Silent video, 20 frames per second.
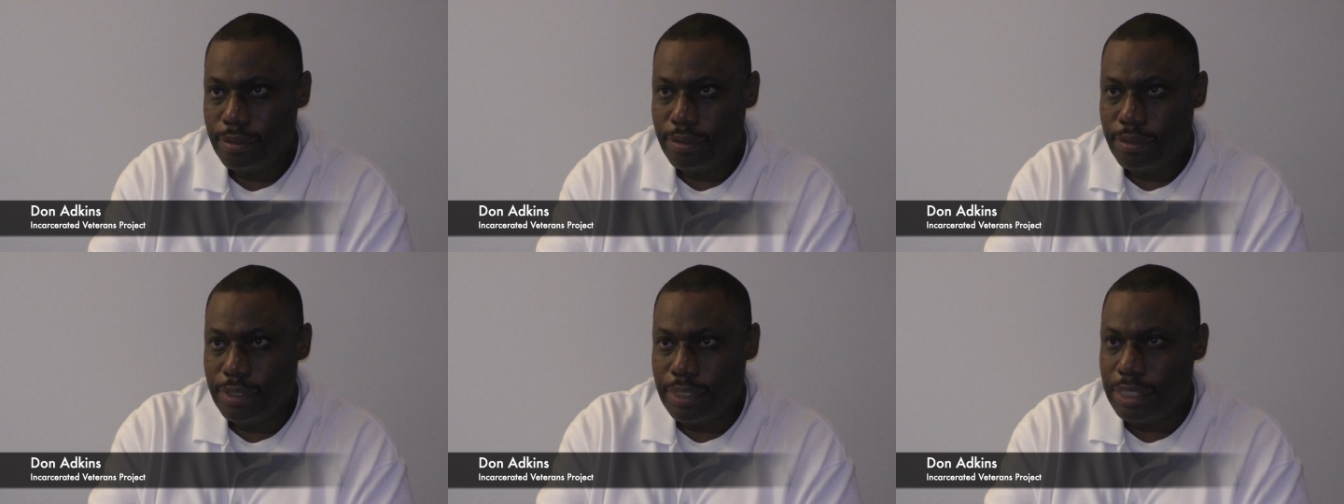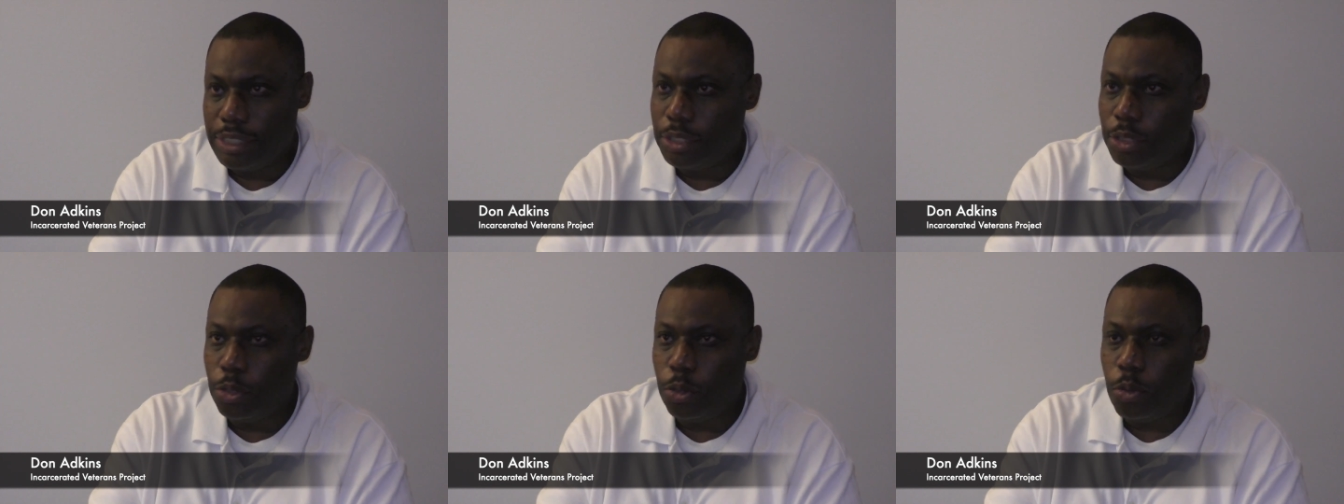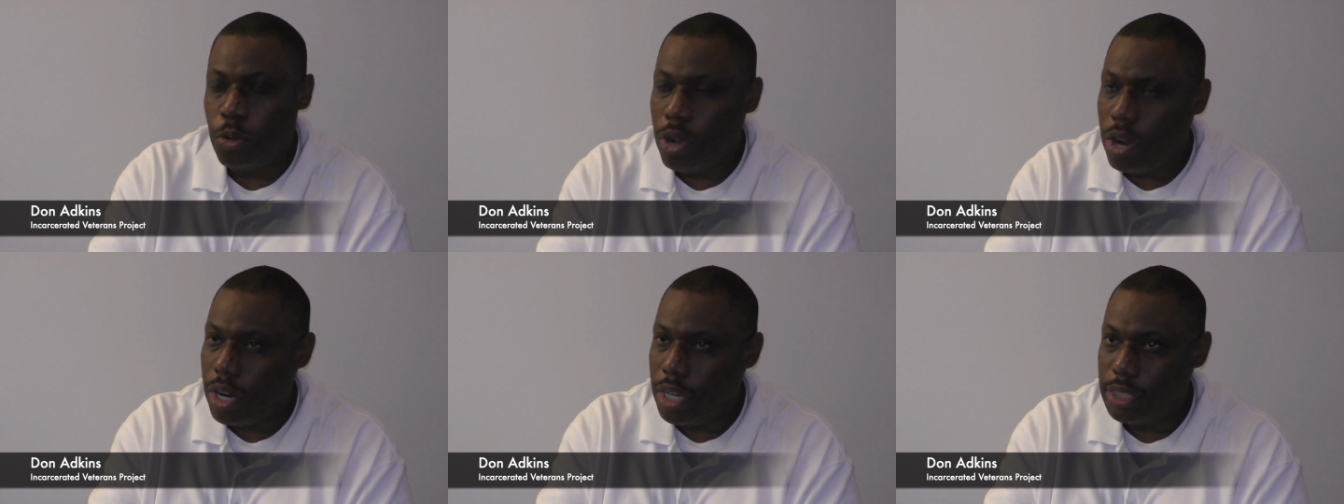that don't
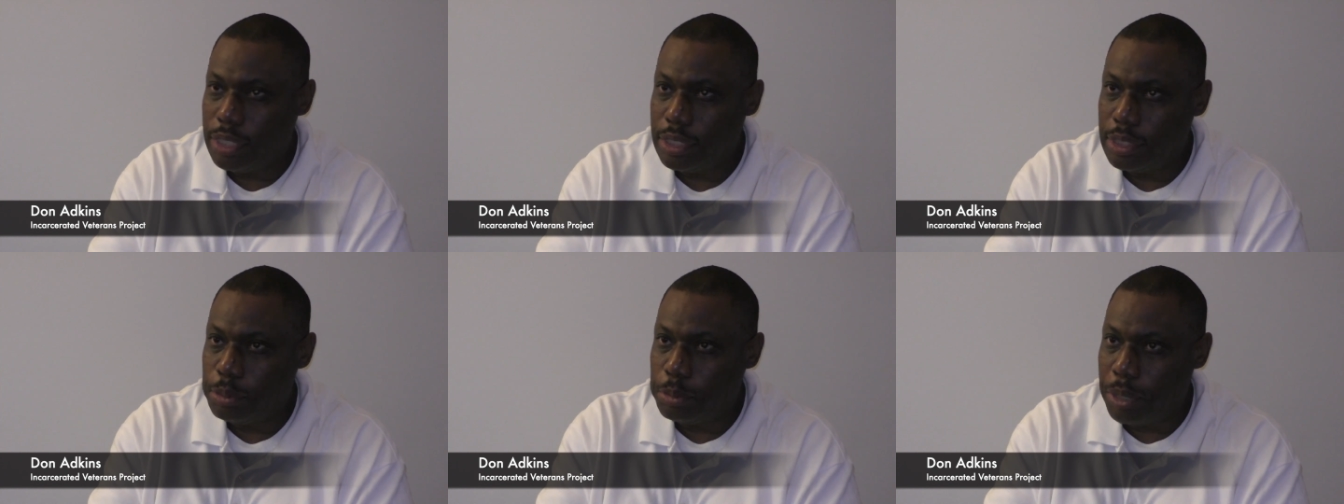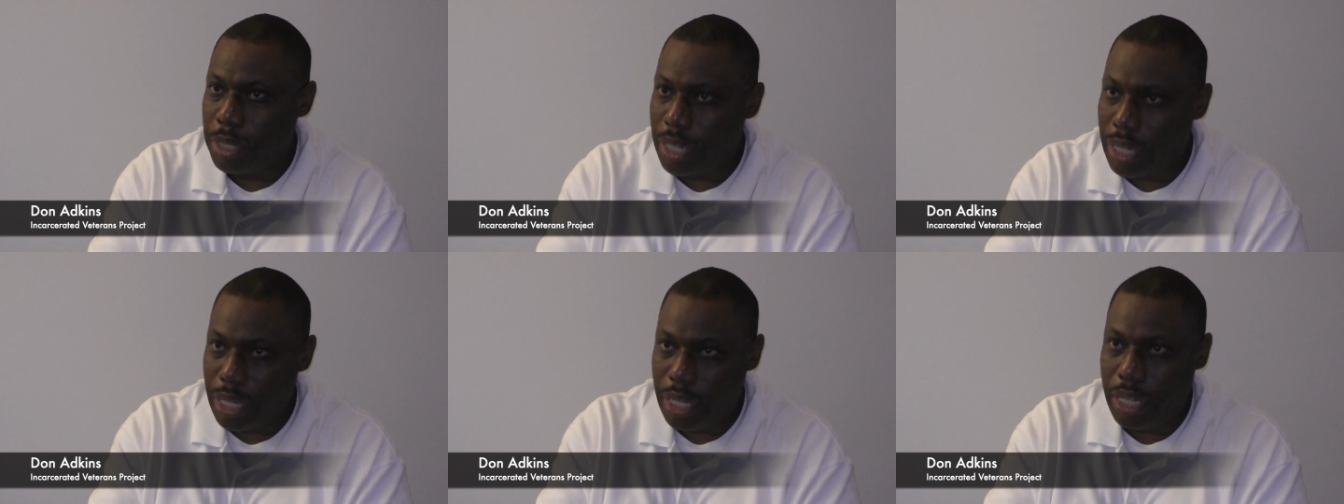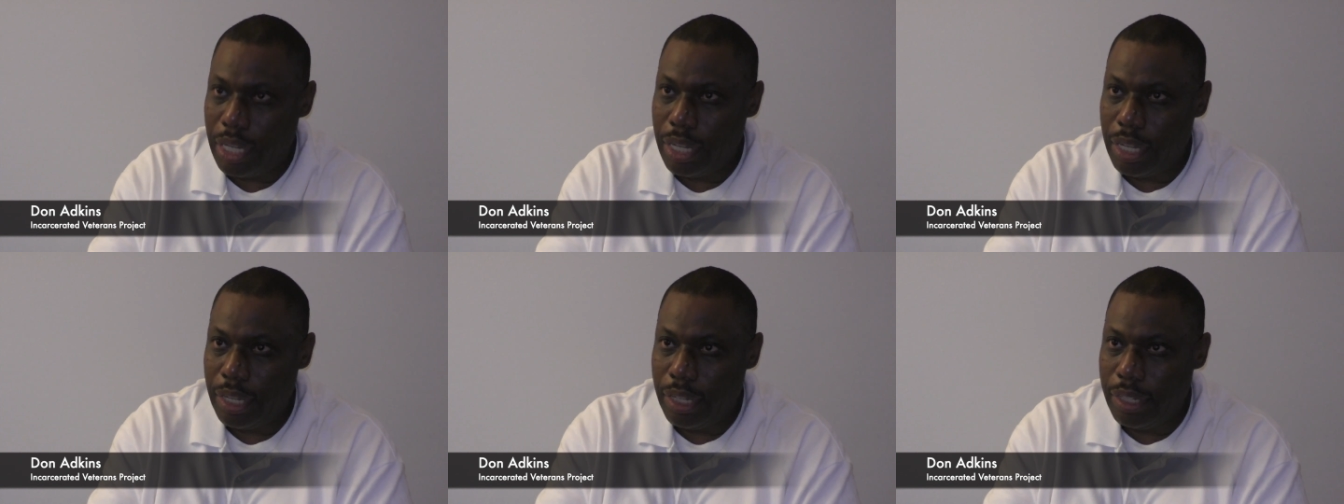wash his
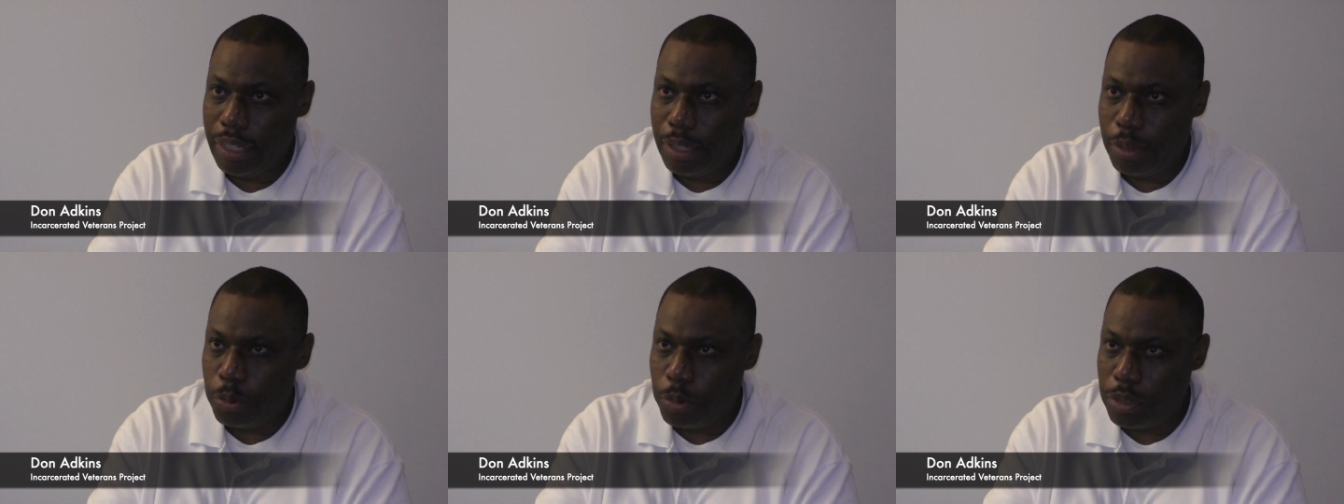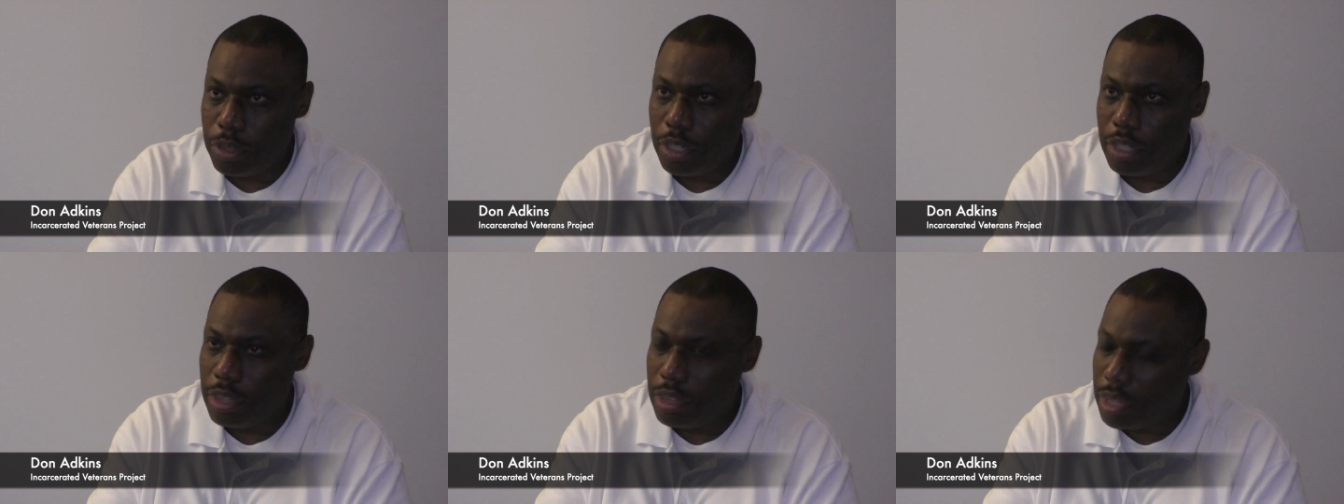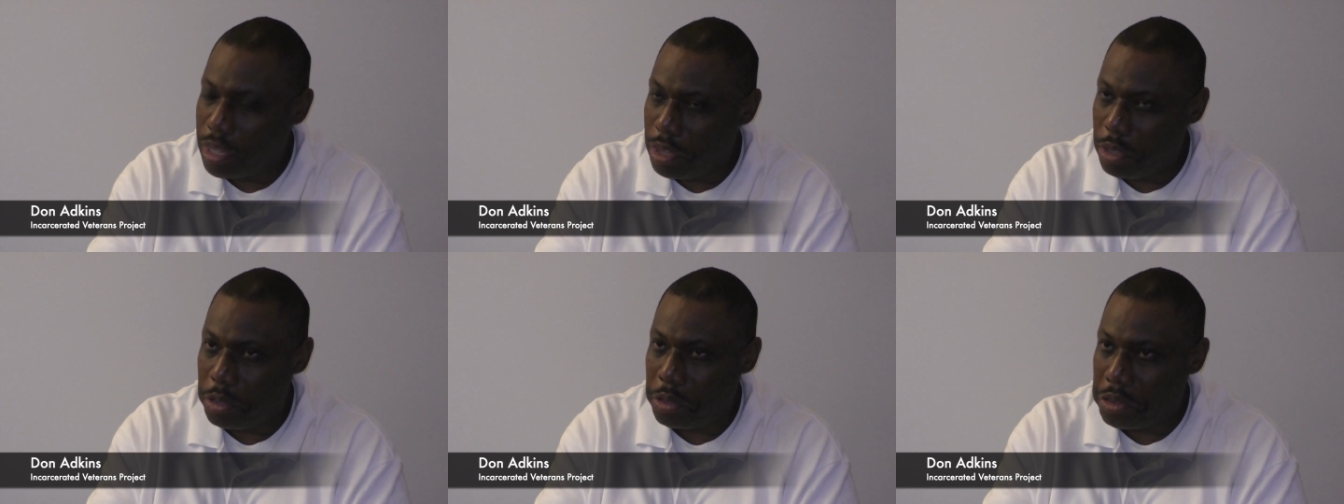behind with
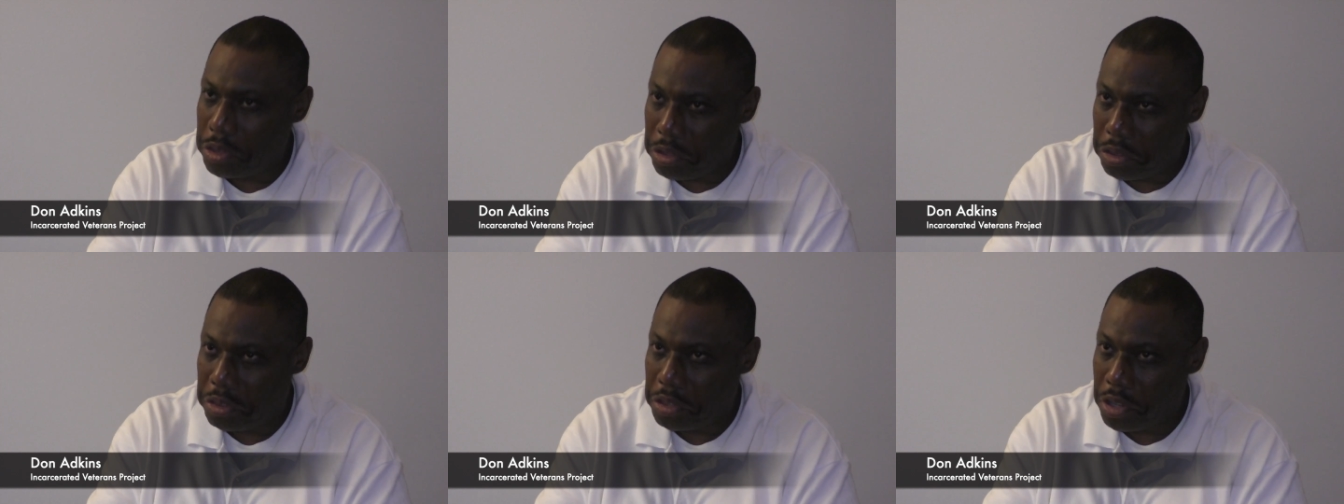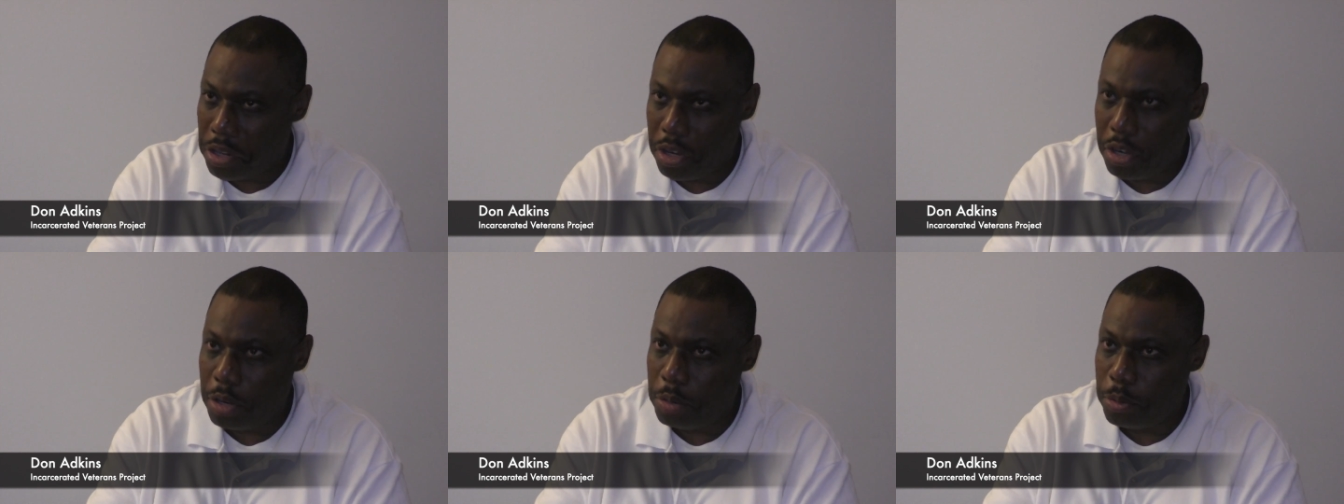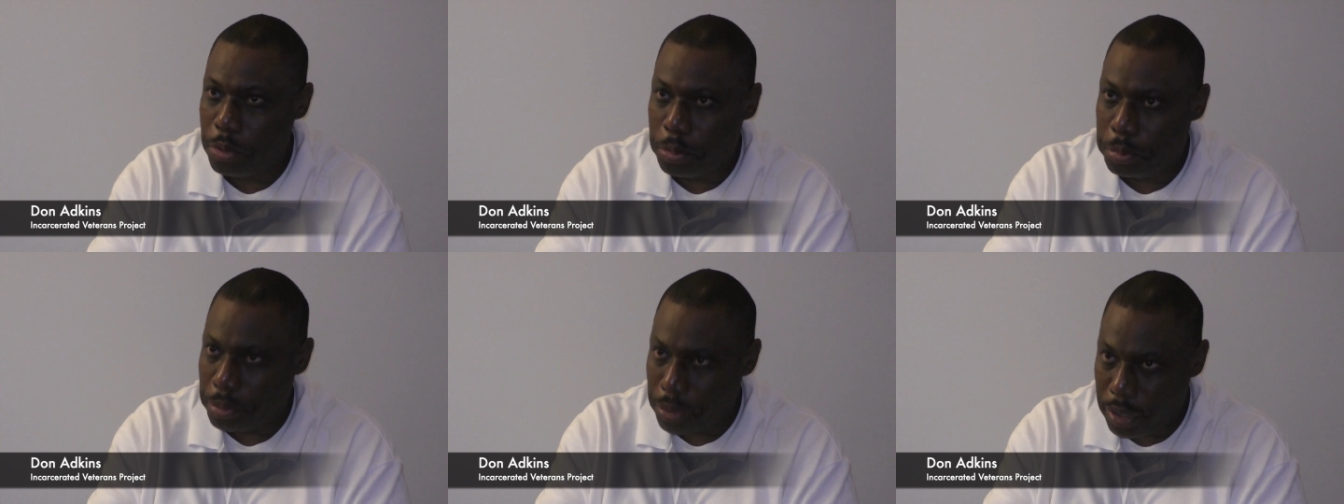the
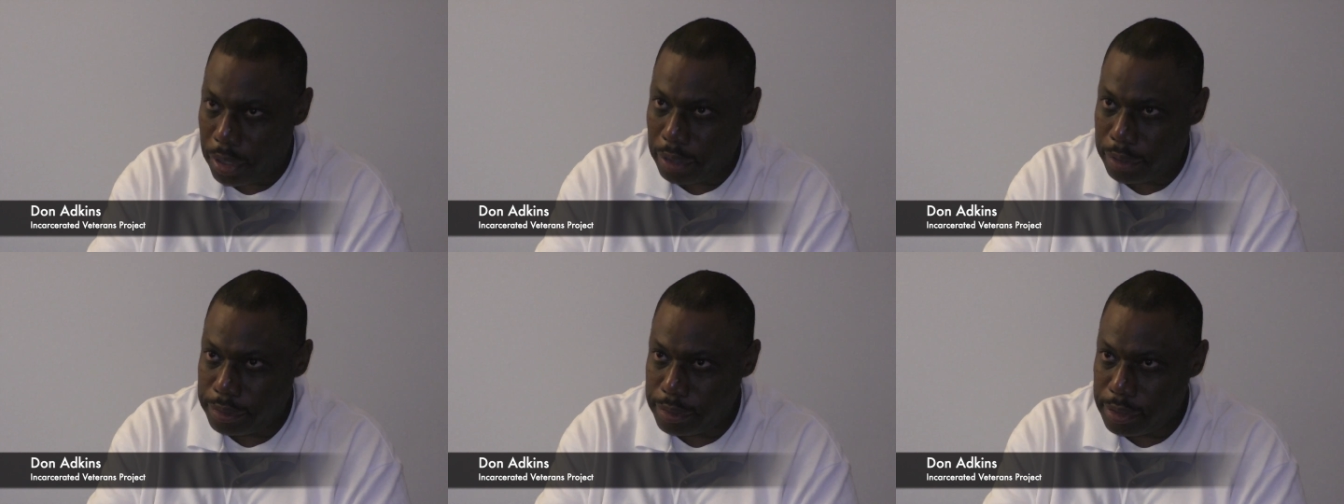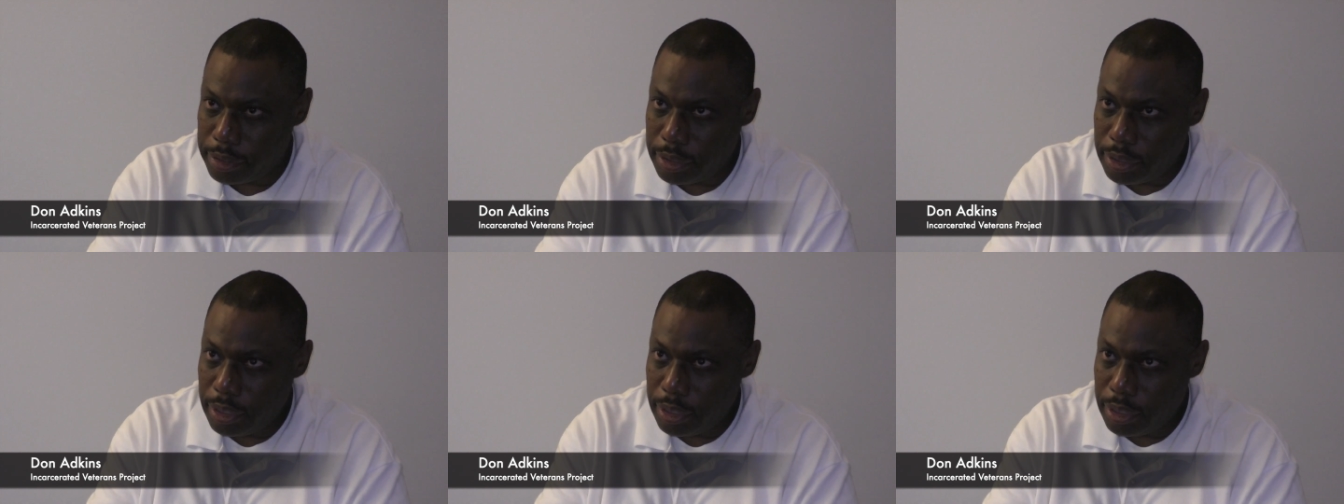terrible breath.